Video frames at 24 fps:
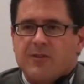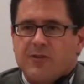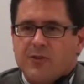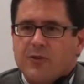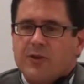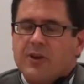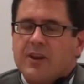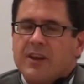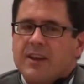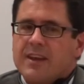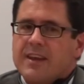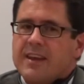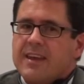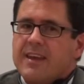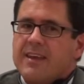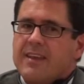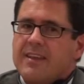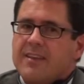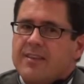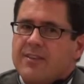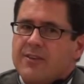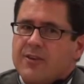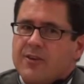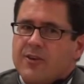
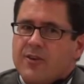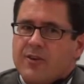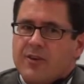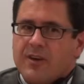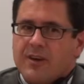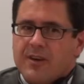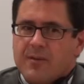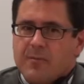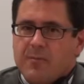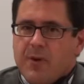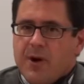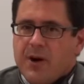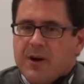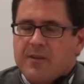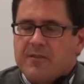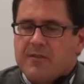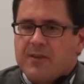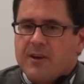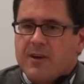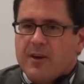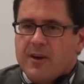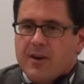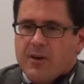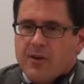Certainly they're part
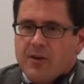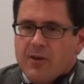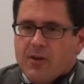of